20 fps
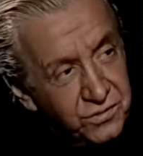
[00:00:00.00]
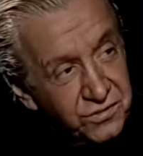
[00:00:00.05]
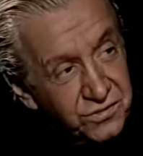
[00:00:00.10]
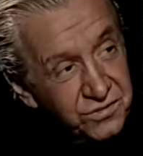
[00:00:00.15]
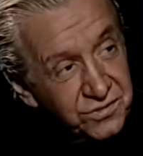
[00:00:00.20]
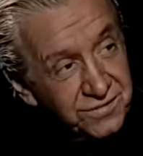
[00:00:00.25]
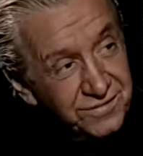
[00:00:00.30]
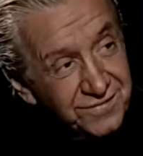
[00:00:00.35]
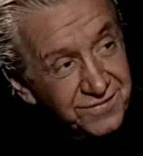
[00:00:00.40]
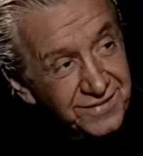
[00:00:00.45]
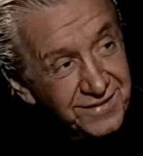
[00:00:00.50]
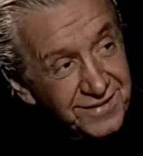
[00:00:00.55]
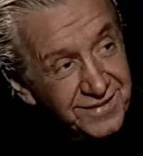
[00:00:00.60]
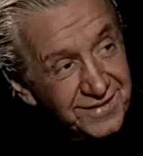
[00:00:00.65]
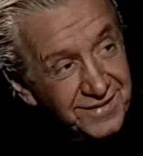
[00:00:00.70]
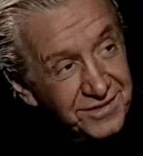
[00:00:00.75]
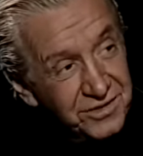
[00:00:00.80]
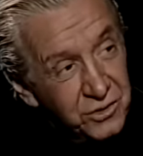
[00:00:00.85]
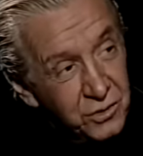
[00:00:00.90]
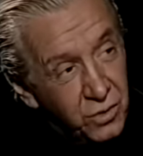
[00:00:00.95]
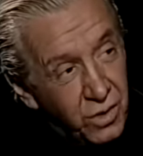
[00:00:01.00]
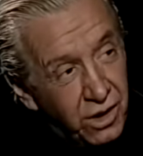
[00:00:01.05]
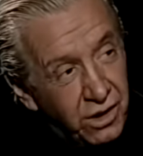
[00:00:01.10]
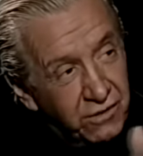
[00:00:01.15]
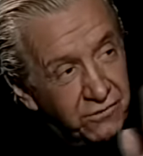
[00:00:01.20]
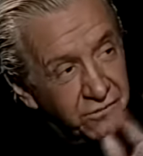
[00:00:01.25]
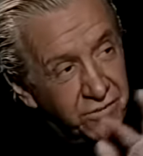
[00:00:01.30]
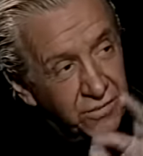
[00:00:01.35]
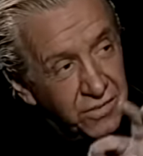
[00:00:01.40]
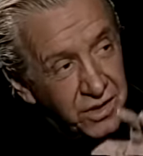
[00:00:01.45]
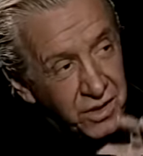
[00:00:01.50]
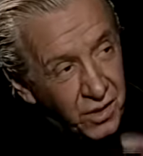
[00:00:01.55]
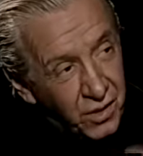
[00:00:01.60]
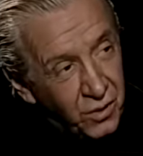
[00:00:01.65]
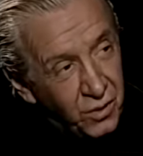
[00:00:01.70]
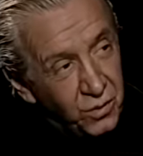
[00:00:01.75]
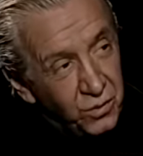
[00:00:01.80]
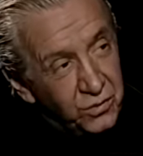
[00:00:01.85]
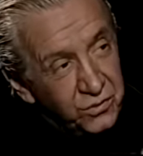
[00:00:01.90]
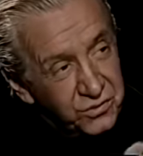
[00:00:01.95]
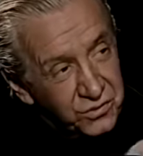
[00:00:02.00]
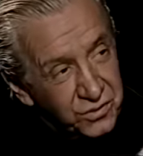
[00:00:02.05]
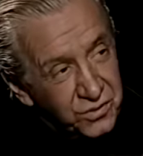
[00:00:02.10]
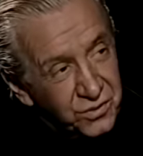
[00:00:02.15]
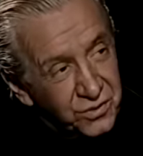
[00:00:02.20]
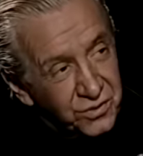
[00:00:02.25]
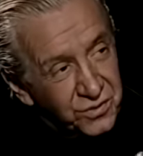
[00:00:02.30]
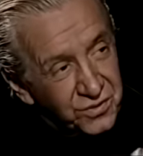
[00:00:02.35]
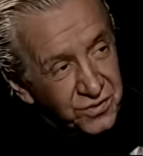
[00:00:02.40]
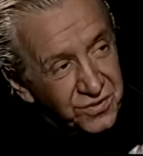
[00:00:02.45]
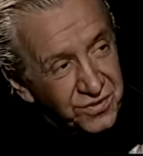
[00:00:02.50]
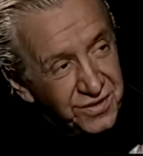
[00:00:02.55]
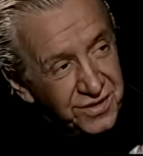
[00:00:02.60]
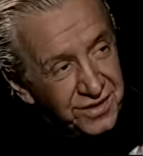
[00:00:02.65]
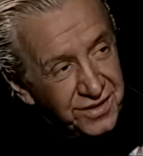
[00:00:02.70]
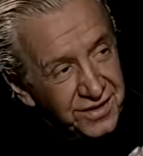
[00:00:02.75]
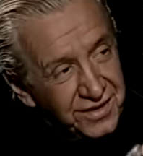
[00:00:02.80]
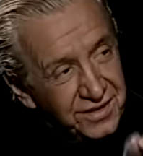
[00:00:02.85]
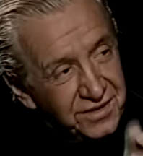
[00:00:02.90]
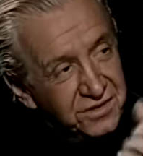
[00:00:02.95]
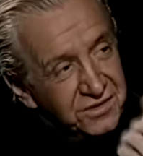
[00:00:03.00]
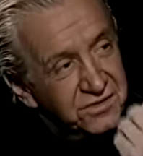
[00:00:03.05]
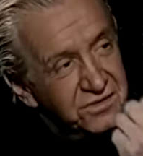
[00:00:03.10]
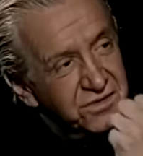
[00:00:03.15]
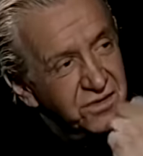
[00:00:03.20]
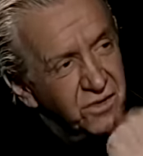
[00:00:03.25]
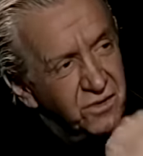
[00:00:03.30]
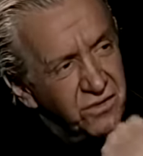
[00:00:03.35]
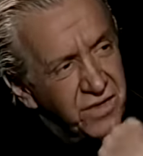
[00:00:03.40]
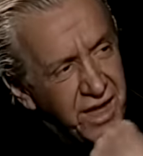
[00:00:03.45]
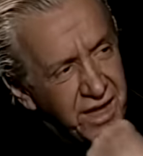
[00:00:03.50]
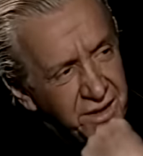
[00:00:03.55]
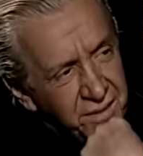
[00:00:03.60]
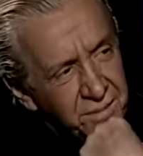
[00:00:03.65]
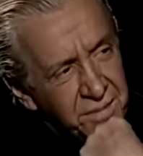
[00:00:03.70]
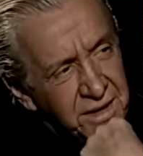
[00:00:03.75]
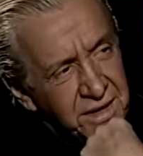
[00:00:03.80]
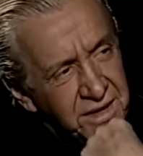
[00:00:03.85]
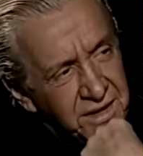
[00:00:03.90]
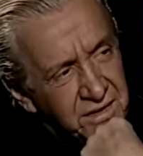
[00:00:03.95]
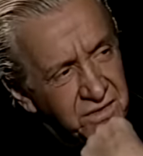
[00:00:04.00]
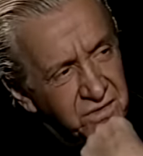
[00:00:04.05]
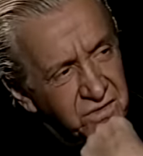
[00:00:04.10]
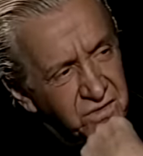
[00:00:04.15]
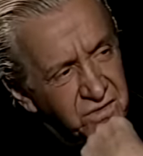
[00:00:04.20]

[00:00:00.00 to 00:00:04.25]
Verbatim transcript: Oops. That's right. You are from the old school. So that you means...